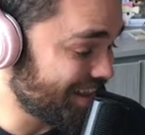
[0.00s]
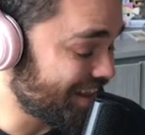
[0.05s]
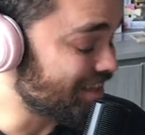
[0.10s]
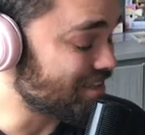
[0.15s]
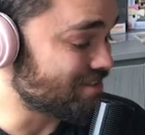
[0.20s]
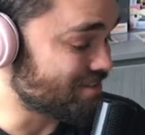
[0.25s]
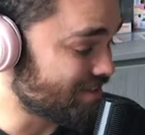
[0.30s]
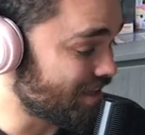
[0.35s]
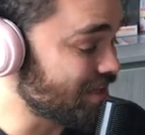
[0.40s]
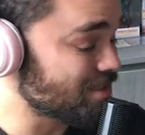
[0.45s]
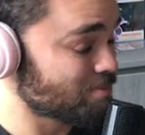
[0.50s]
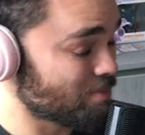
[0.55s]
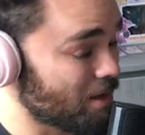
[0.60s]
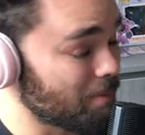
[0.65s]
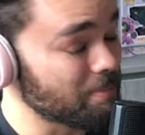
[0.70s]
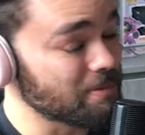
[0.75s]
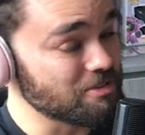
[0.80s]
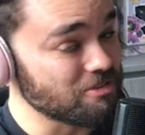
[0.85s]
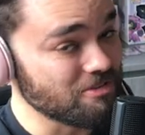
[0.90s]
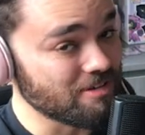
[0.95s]
That's
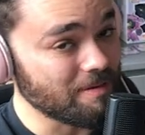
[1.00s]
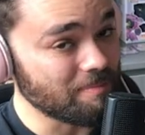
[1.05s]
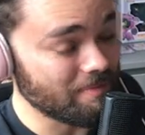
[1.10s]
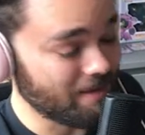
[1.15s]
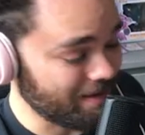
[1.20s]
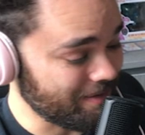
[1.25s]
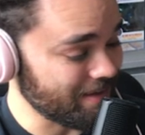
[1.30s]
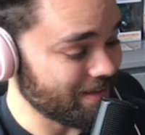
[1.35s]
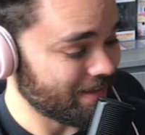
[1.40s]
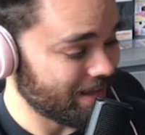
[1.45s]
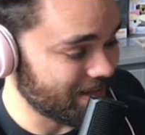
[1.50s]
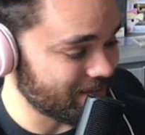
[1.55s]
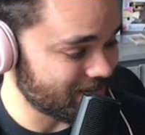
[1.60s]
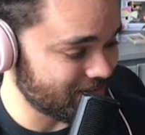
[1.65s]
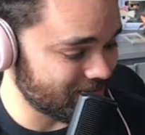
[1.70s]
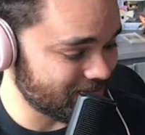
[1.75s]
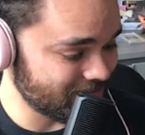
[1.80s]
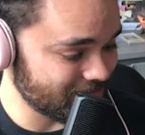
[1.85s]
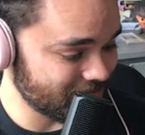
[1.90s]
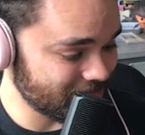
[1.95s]
proper drip. I mean,
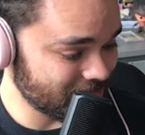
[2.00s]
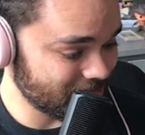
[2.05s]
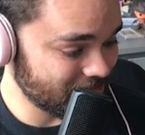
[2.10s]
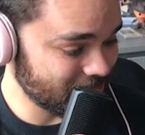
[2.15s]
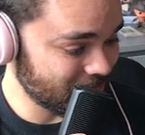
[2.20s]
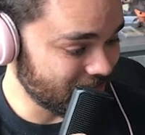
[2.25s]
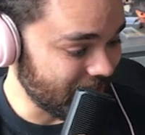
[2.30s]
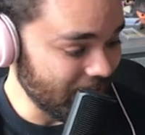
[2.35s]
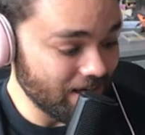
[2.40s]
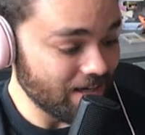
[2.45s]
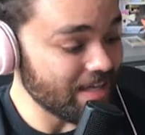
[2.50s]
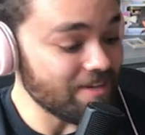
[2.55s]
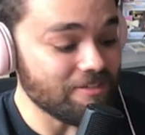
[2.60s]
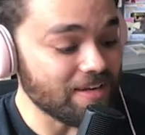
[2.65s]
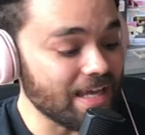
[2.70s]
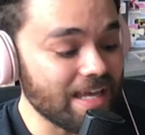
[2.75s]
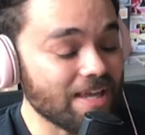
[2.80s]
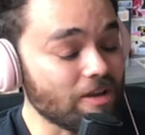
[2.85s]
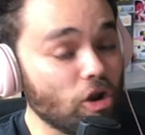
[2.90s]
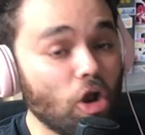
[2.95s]
that's...
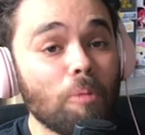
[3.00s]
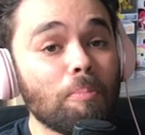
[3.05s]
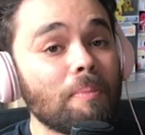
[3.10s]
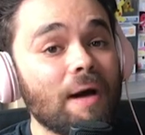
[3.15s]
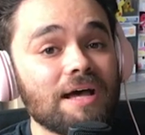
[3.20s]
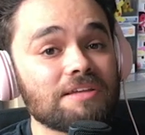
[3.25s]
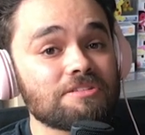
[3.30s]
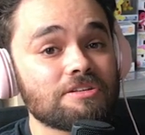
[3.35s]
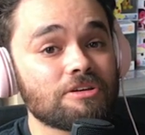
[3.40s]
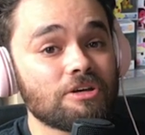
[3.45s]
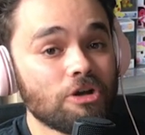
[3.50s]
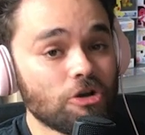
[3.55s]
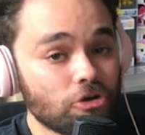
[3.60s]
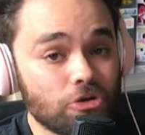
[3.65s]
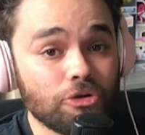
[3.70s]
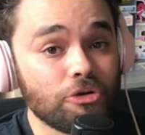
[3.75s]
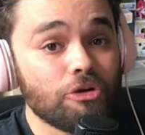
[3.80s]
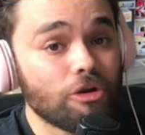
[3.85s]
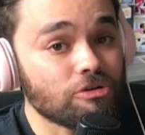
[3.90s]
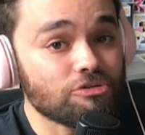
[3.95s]
Even Elon Musk
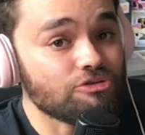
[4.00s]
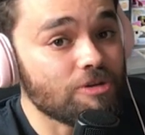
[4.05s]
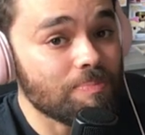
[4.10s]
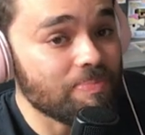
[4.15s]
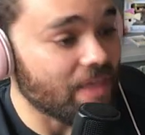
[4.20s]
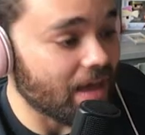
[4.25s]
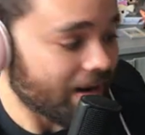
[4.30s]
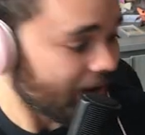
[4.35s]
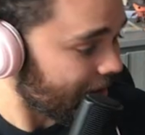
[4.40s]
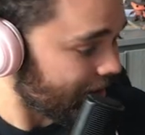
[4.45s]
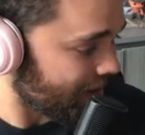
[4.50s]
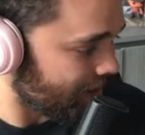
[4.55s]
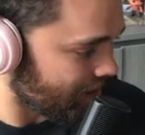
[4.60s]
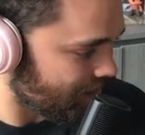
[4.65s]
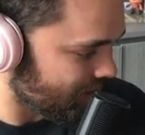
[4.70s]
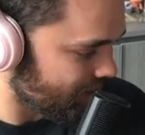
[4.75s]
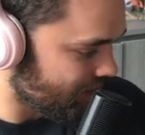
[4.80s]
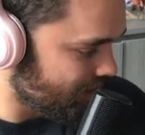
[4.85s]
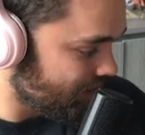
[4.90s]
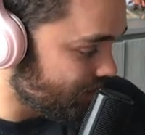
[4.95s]
could not drip that
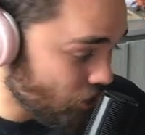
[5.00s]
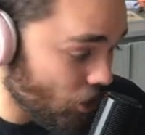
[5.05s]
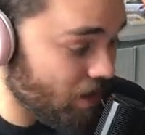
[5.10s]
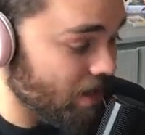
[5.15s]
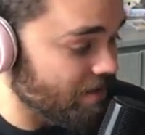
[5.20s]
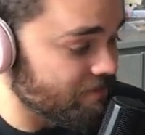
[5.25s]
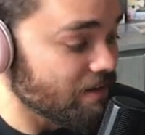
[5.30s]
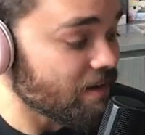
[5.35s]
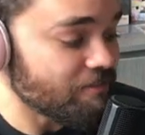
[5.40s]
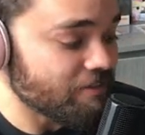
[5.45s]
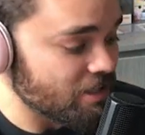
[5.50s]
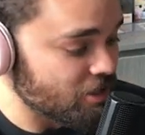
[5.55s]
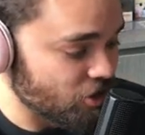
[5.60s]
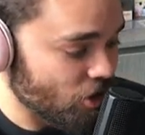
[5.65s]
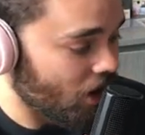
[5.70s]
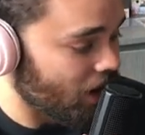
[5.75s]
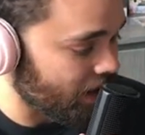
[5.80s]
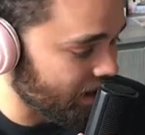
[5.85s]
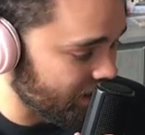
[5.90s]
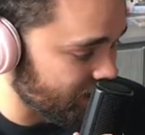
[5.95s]
hard. Not even if he
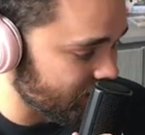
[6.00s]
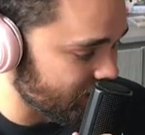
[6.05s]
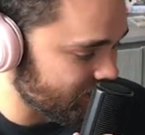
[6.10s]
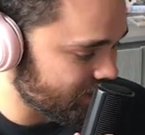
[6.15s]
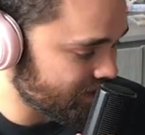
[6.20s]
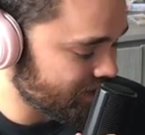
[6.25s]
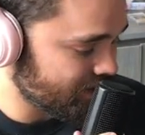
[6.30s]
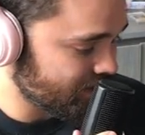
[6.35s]
tried.